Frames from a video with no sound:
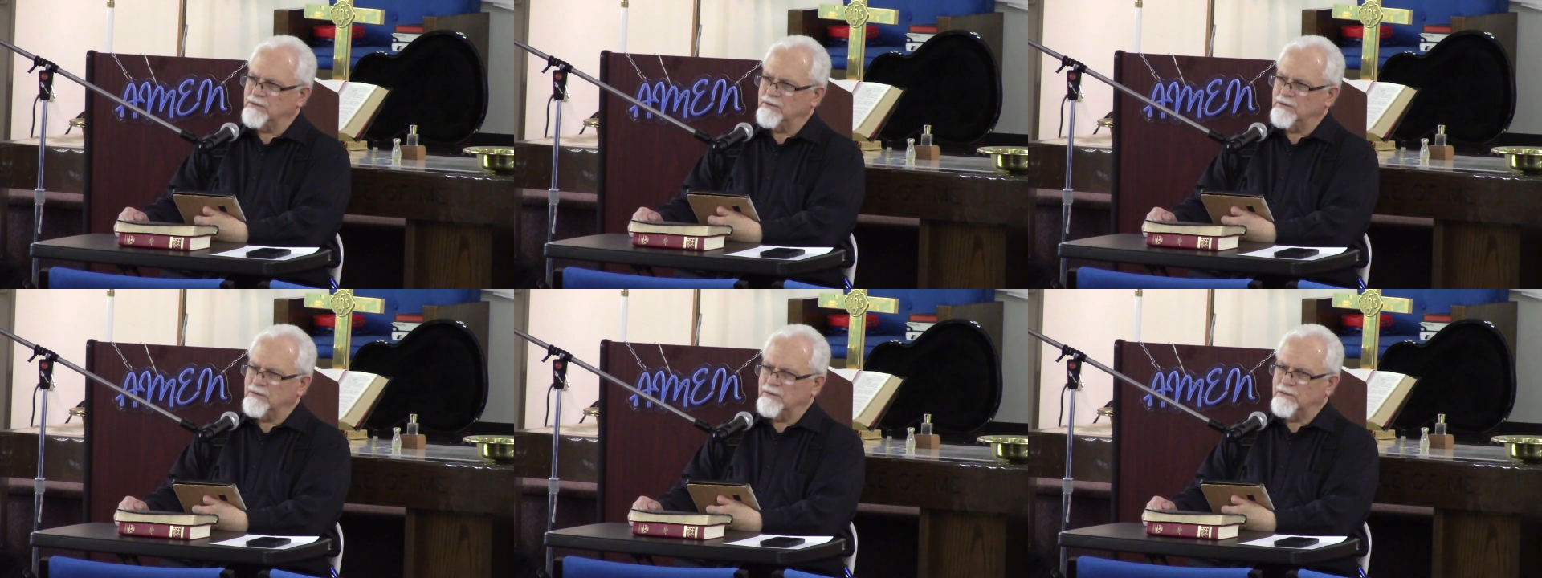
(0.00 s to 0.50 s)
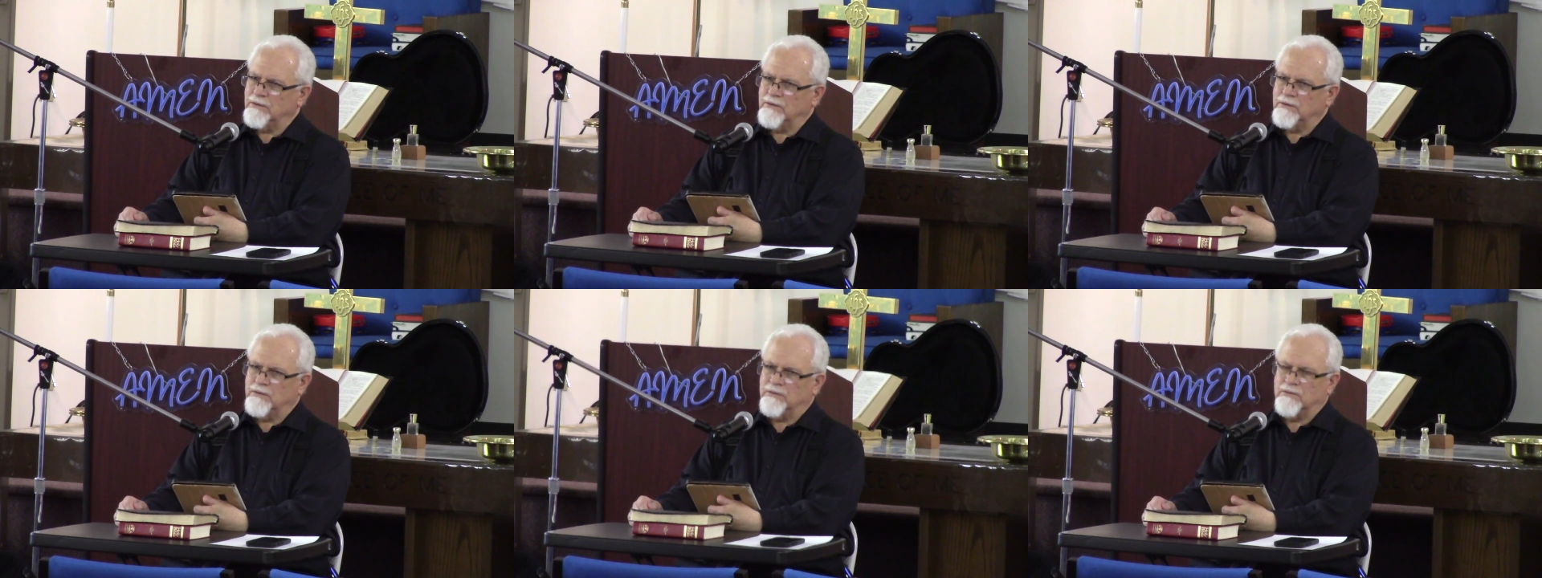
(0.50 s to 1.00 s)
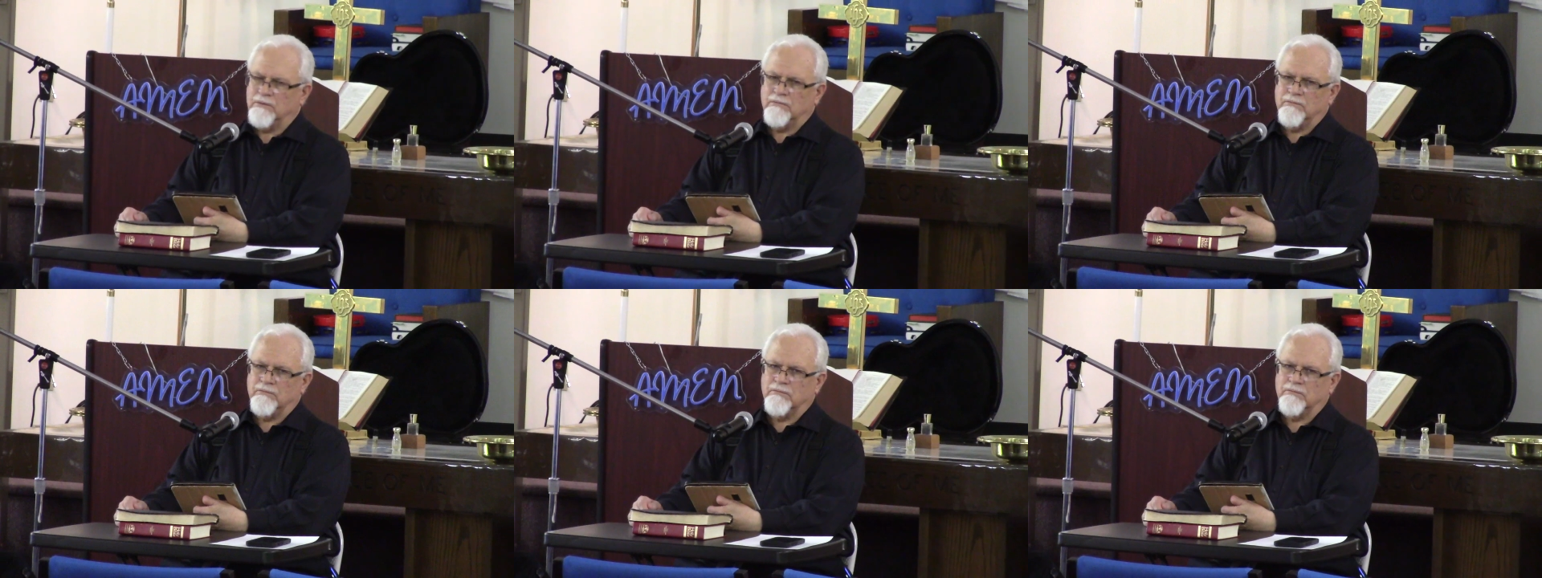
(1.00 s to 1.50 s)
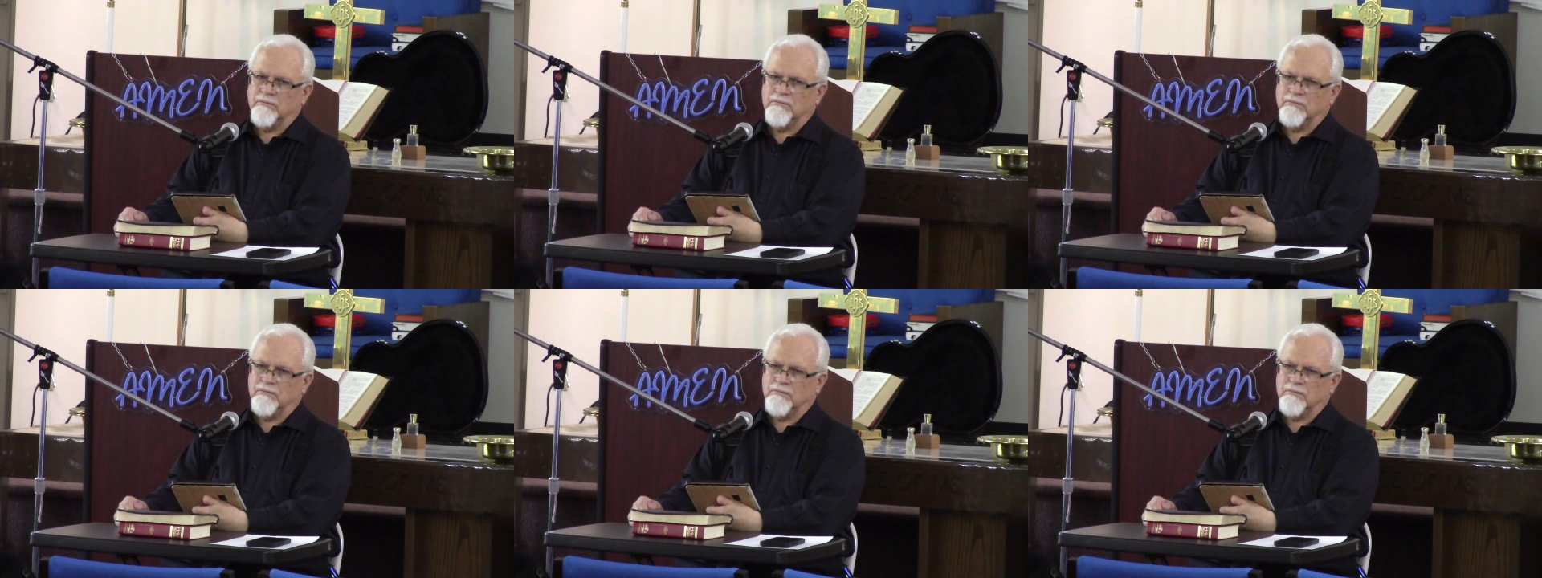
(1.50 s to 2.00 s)

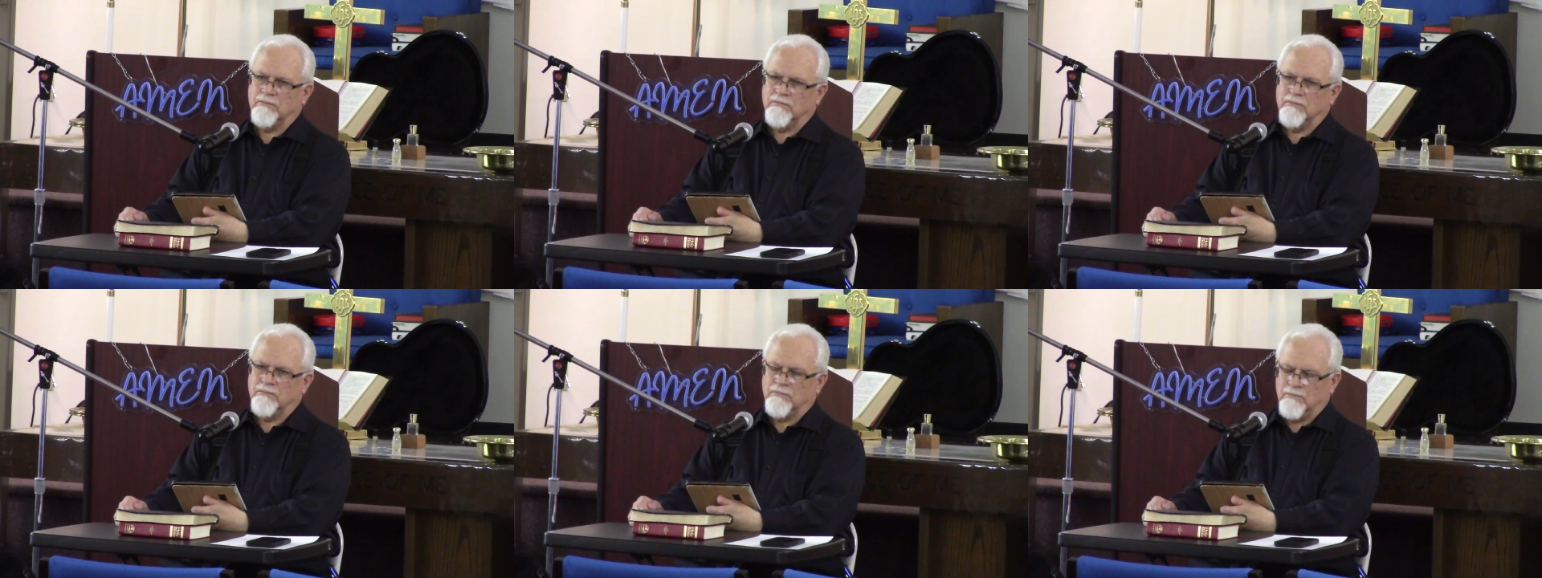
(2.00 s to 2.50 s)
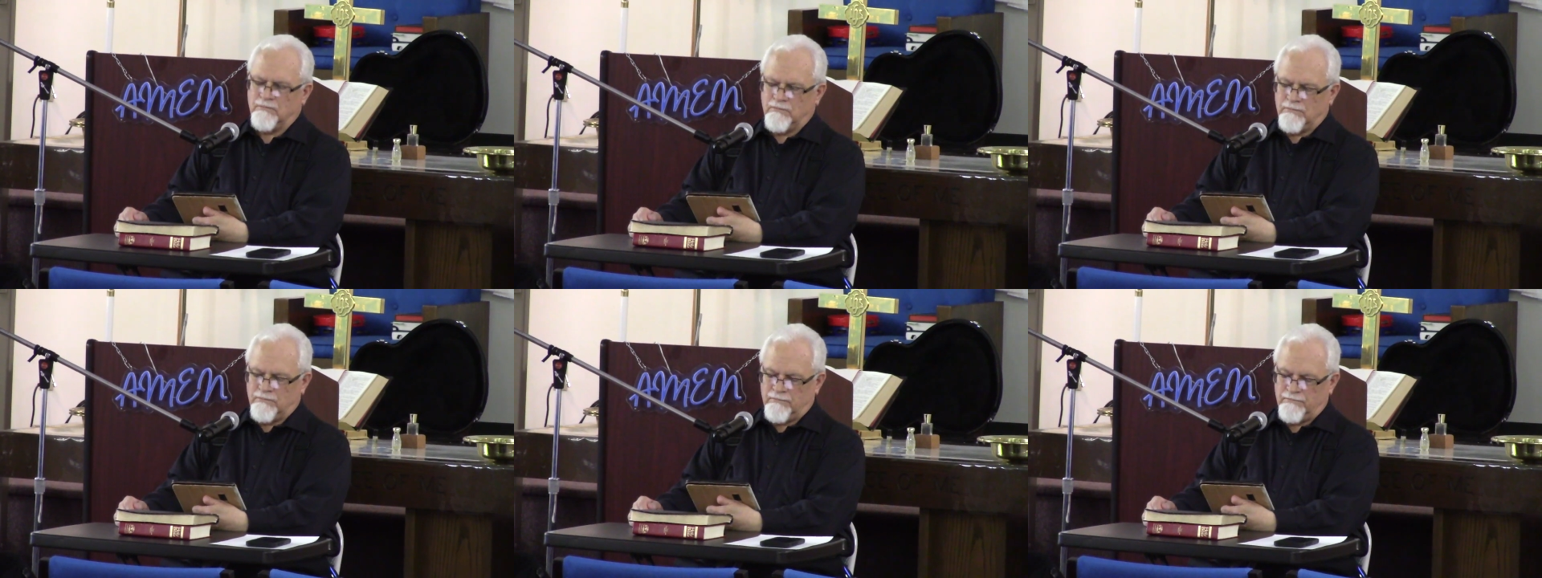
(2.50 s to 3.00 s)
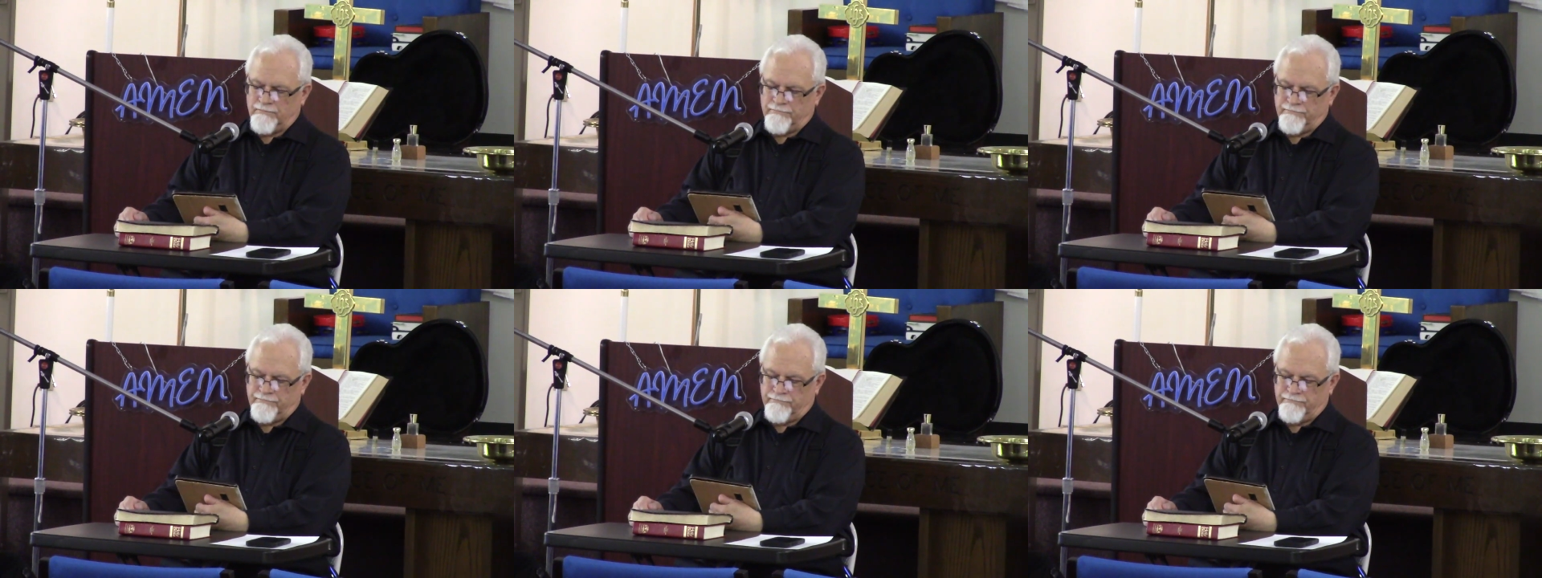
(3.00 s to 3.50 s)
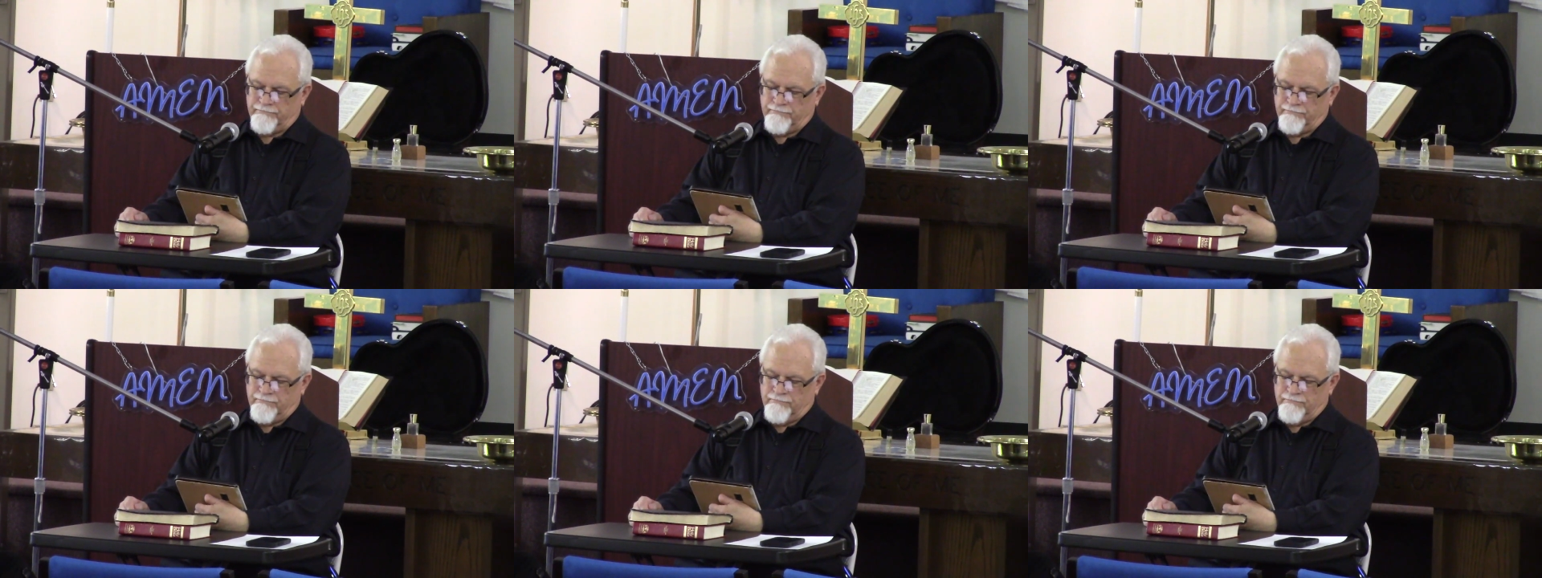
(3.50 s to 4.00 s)

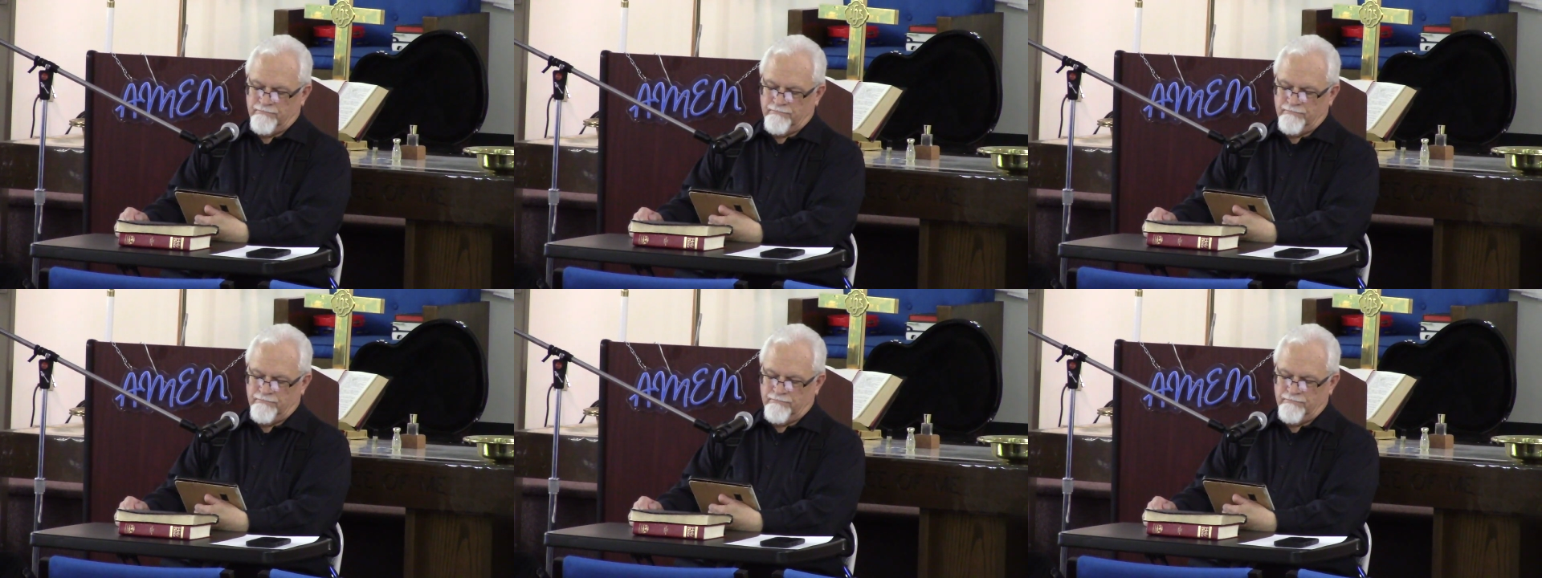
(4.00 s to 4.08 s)
[no speech]